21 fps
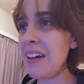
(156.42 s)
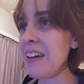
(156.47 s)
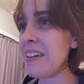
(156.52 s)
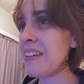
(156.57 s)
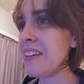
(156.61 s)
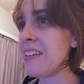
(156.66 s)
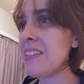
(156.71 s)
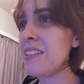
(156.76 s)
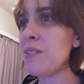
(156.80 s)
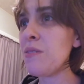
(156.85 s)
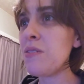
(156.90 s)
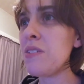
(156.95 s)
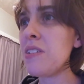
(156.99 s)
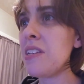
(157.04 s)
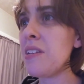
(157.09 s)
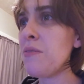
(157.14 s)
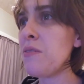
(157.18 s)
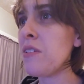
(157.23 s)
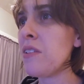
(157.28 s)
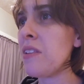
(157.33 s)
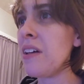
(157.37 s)
I guess he
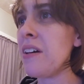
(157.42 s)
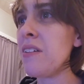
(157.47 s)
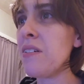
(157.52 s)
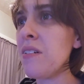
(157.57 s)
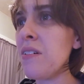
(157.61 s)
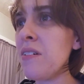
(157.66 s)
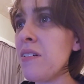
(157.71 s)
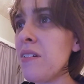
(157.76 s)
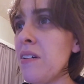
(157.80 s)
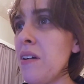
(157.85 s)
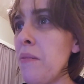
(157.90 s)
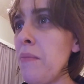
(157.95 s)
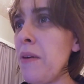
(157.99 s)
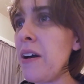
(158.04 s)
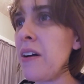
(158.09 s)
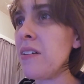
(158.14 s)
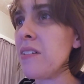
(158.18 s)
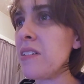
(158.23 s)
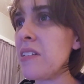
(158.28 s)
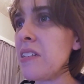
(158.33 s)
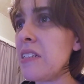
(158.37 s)
received a letter
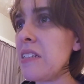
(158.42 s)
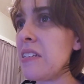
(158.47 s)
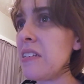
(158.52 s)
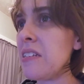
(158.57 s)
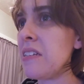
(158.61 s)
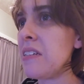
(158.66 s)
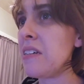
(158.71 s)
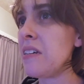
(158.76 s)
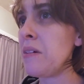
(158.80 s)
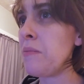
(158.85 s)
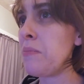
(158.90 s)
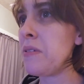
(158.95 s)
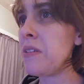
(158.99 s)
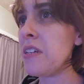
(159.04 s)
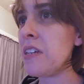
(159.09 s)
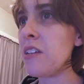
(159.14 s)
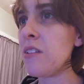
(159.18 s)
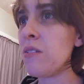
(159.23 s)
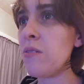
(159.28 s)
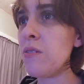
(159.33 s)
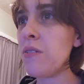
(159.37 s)
about a
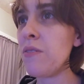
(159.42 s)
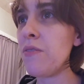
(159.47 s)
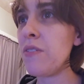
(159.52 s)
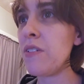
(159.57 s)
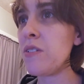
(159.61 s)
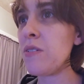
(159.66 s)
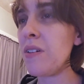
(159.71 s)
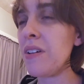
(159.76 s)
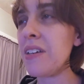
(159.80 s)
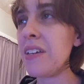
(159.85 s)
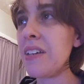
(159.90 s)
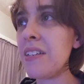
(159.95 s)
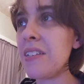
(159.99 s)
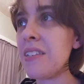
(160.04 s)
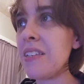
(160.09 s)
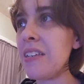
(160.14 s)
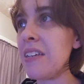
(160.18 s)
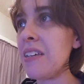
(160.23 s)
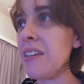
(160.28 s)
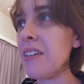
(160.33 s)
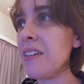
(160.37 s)
particular individual, I
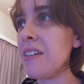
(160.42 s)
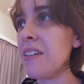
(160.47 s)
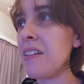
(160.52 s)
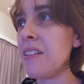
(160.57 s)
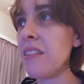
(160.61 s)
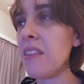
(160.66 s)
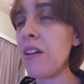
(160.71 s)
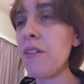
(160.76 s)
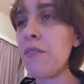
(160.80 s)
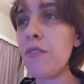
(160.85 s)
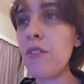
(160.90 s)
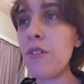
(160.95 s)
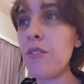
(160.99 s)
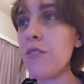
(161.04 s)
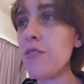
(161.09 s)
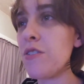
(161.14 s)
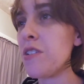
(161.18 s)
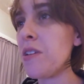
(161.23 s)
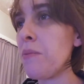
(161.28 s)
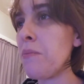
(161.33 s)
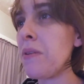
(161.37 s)
guess like a lover
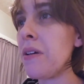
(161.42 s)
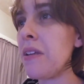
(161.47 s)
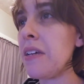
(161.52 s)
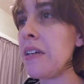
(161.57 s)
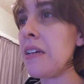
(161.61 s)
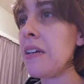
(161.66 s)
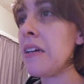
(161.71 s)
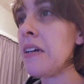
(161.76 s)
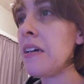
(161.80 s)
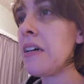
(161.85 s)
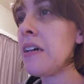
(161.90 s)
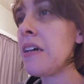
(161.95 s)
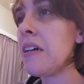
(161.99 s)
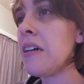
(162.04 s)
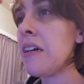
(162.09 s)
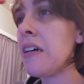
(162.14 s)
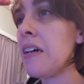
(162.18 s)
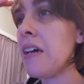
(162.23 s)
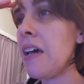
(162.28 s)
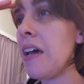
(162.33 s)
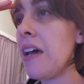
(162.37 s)
or somebody,
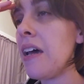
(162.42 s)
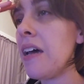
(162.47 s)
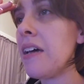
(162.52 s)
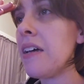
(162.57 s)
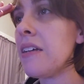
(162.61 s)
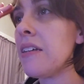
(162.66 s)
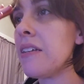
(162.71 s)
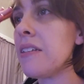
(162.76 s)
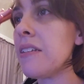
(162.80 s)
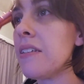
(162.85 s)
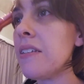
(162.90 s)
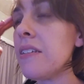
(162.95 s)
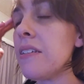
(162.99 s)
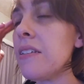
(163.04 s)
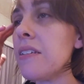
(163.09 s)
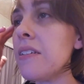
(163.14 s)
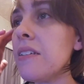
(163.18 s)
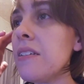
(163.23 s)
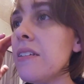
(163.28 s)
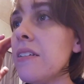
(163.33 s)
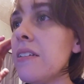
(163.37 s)

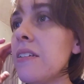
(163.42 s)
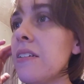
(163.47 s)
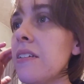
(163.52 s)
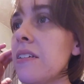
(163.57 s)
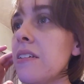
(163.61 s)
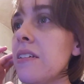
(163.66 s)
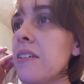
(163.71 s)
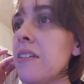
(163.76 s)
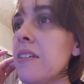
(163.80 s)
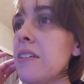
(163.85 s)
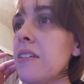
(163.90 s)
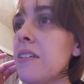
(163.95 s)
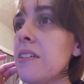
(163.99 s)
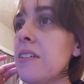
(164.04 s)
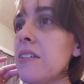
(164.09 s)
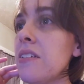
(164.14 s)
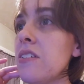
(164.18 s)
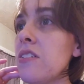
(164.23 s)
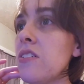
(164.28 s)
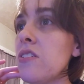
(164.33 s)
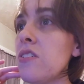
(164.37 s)
and
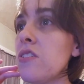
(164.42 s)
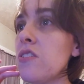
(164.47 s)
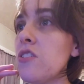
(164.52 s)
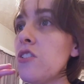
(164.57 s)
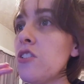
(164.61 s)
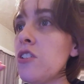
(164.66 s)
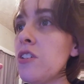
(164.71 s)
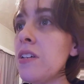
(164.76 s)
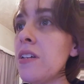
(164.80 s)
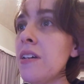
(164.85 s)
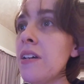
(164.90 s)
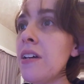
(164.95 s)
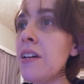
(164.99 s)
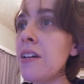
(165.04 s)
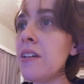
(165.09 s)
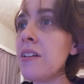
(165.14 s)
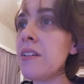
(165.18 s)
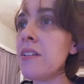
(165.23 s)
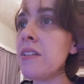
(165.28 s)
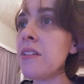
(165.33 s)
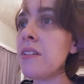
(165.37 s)
she
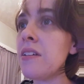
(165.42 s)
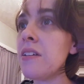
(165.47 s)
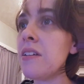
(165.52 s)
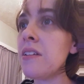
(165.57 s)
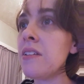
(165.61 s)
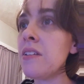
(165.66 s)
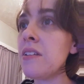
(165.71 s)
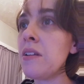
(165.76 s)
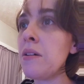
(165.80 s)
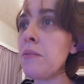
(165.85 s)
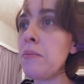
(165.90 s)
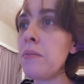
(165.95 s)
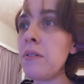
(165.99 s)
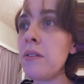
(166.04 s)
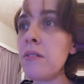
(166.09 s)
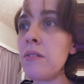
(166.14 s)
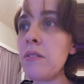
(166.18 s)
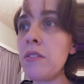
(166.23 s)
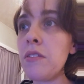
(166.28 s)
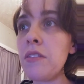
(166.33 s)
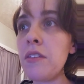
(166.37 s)
had ended up in
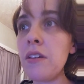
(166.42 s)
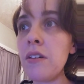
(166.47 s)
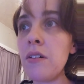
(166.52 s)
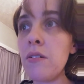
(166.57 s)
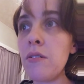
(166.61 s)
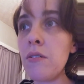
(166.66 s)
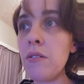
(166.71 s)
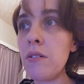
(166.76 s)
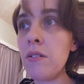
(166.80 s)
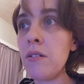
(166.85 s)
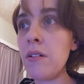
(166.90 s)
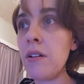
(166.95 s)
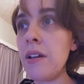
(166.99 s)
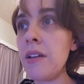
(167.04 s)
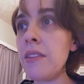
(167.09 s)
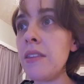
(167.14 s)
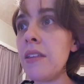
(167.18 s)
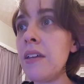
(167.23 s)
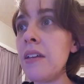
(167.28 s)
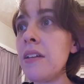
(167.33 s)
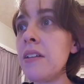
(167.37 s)
a theater,
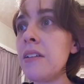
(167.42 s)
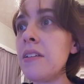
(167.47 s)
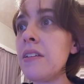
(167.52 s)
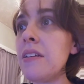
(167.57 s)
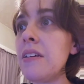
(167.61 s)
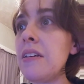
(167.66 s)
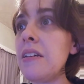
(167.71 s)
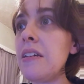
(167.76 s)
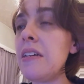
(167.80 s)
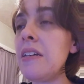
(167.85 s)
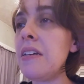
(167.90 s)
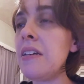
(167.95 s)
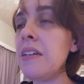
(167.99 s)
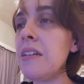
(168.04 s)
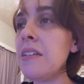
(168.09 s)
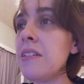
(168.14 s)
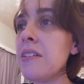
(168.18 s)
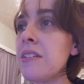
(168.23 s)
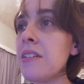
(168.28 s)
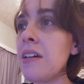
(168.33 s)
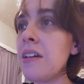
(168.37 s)
and then he
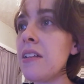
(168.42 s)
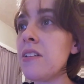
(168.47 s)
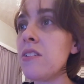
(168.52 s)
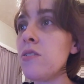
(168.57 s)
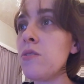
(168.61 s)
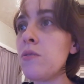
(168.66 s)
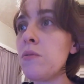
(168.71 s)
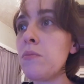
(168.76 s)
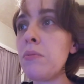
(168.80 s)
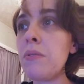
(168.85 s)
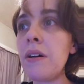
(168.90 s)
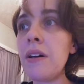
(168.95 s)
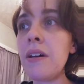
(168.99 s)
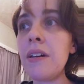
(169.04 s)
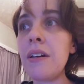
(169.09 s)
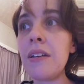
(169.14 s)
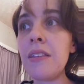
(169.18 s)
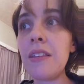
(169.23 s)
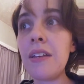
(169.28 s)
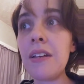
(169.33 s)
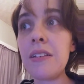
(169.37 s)
decided to apply
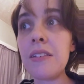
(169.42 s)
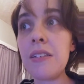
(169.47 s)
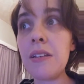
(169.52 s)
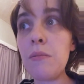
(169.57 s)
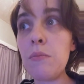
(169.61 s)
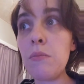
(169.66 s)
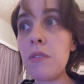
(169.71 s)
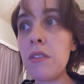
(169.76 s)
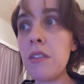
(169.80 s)
at that same